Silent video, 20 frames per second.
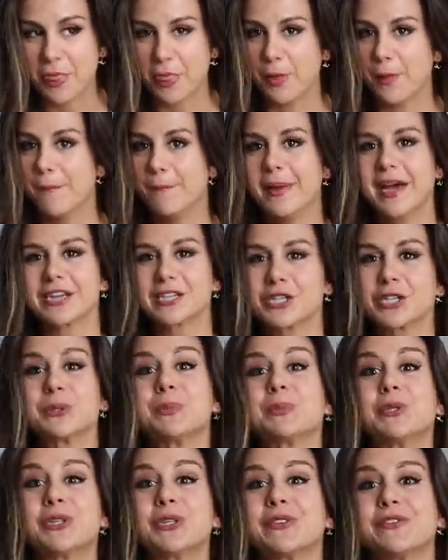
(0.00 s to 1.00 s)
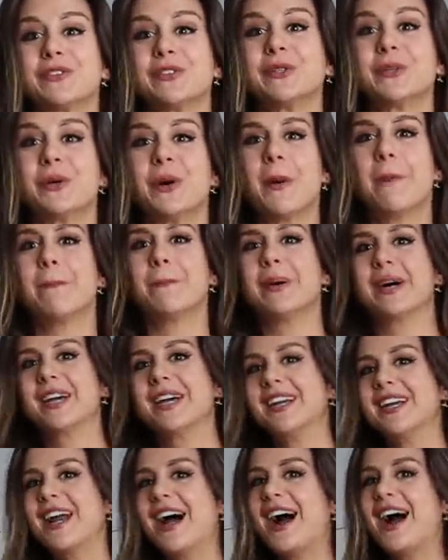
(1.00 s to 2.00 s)
The mesh are beautiful,
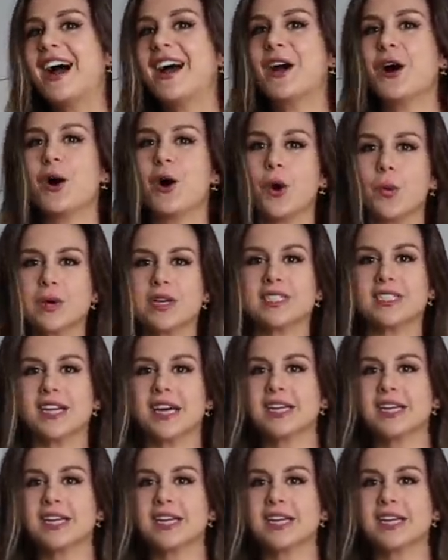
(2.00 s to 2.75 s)
but I always